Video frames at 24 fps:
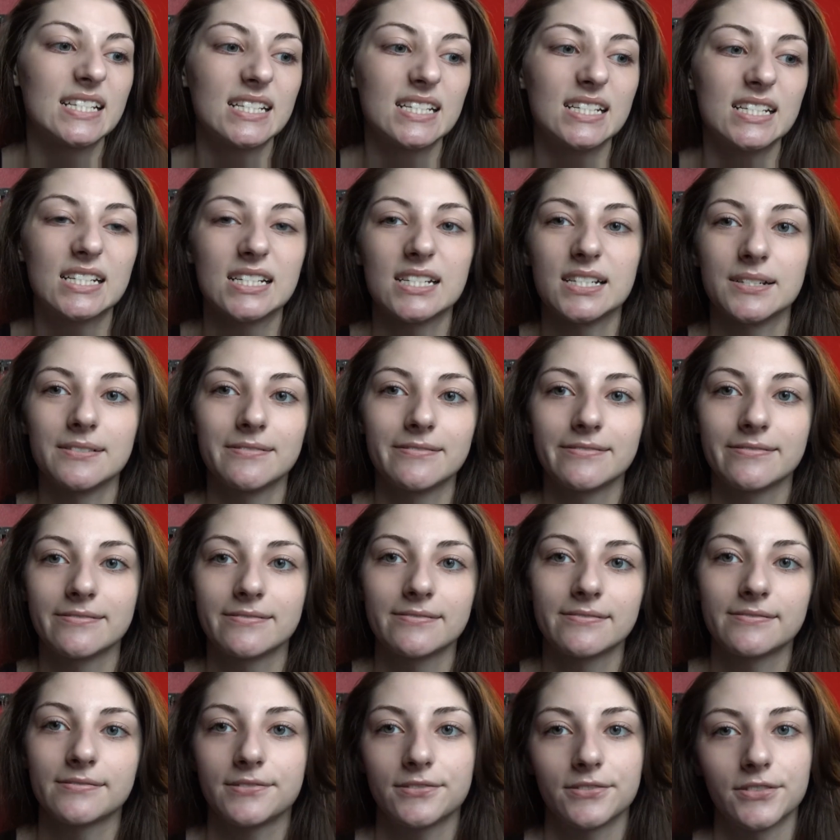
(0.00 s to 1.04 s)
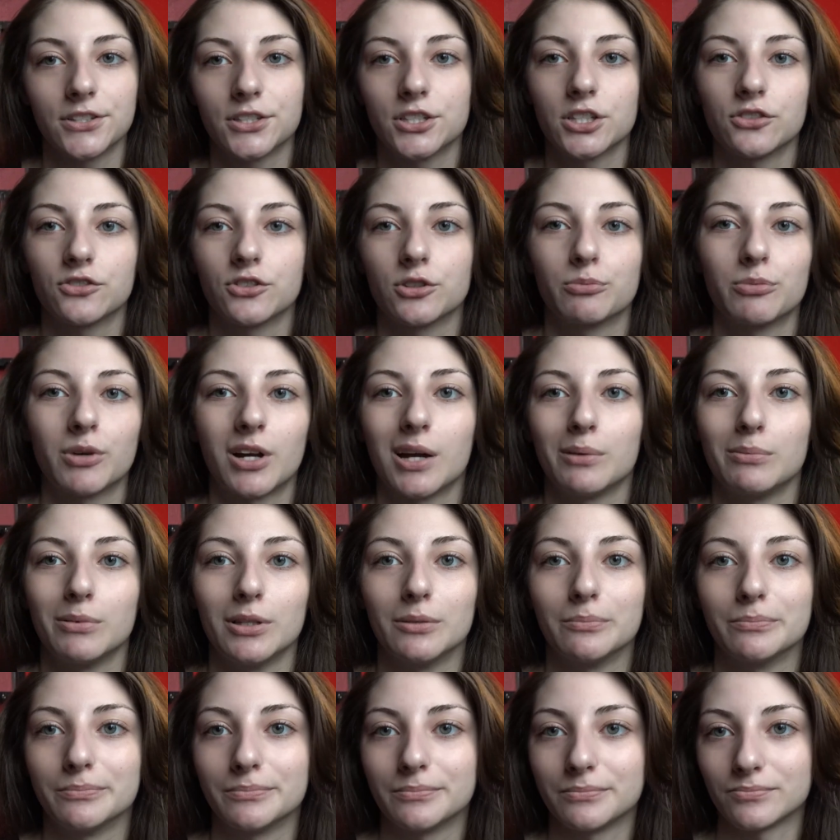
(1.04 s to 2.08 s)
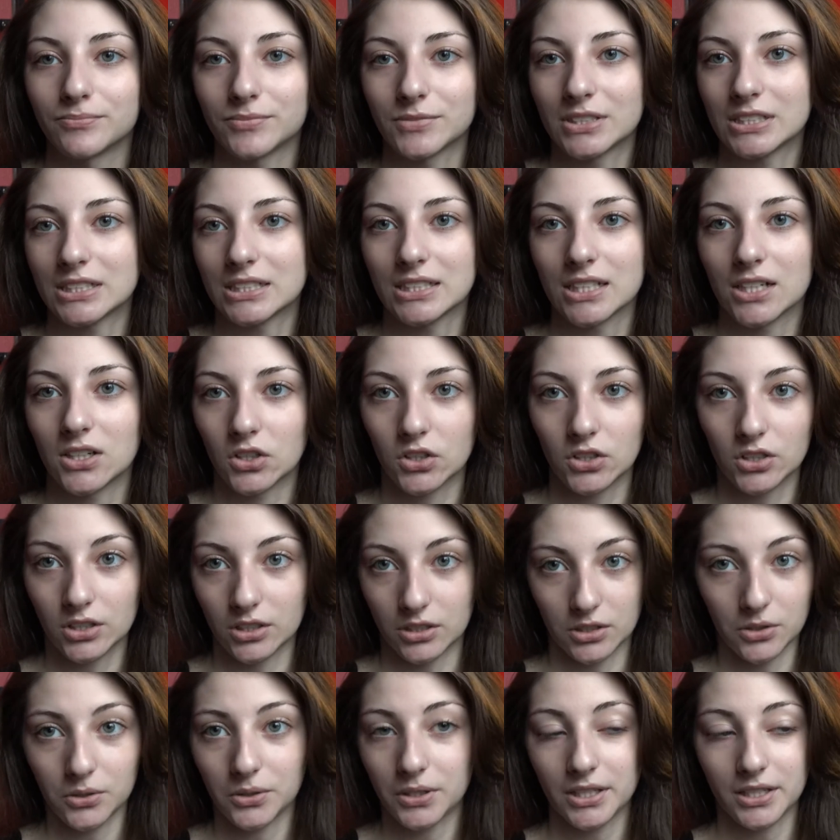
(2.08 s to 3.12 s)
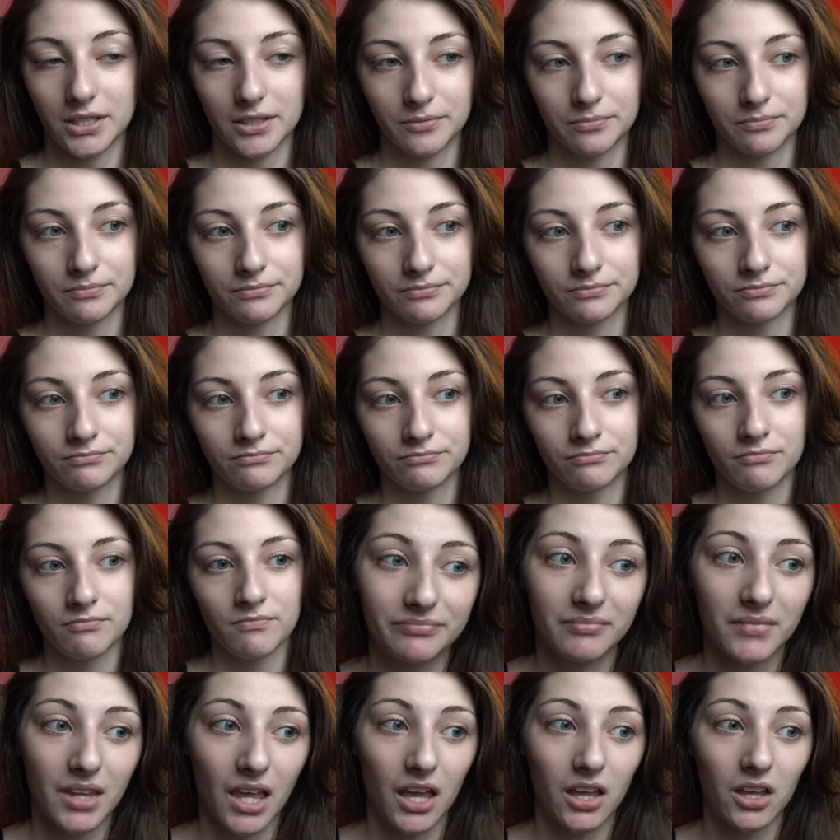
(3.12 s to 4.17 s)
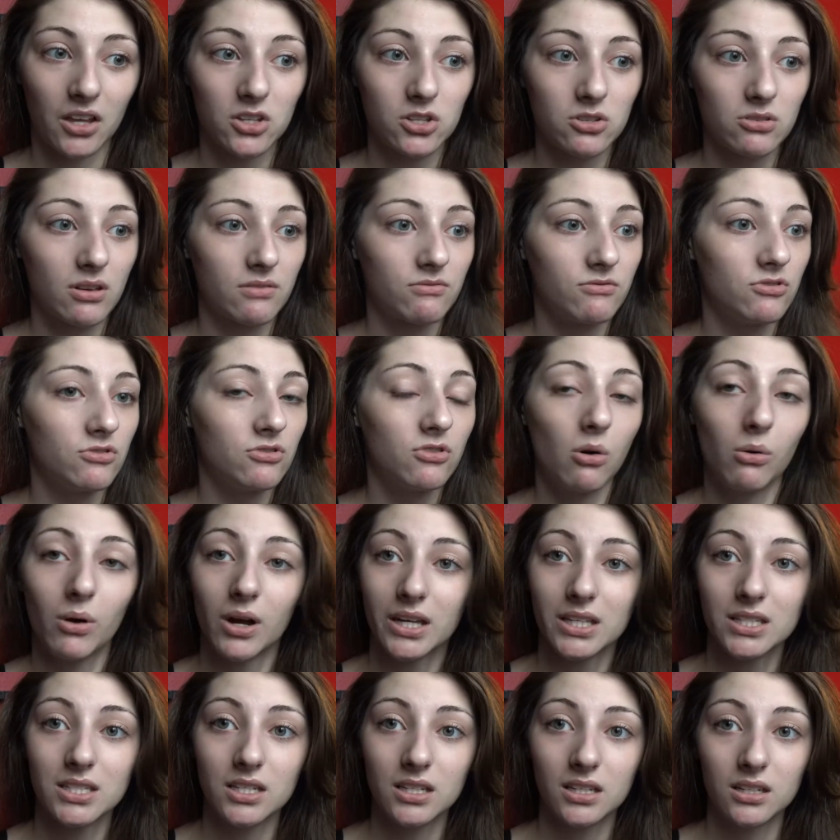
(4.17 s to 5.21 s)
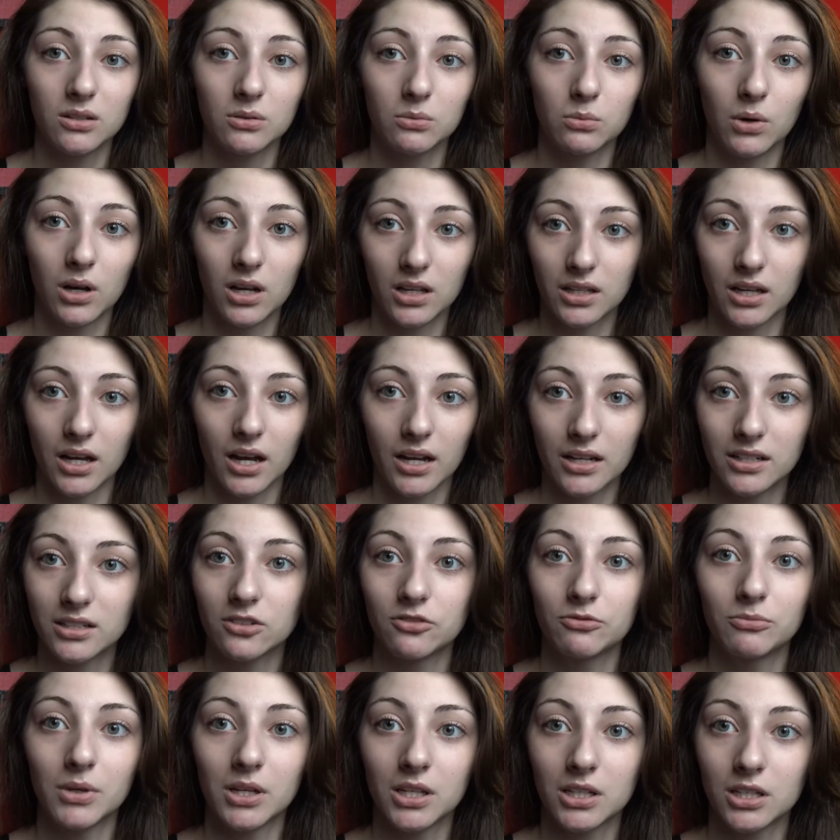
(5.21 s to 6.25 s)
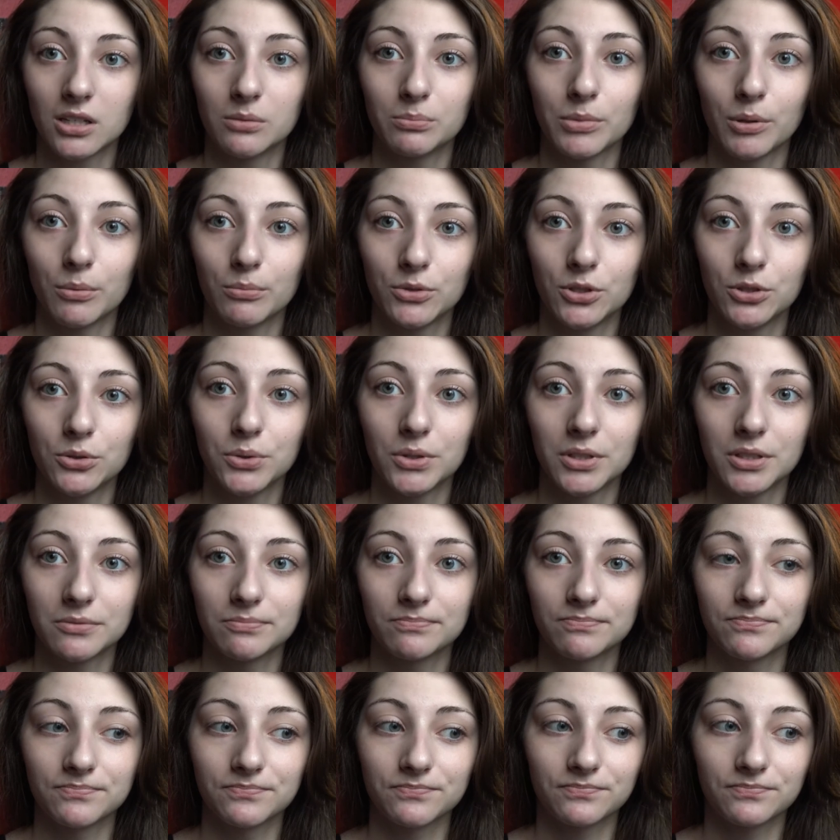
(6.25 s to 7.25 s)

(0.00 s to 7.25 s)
you know, voiceover problems are annoying. I also have no idea what kind of makeup I'm doing.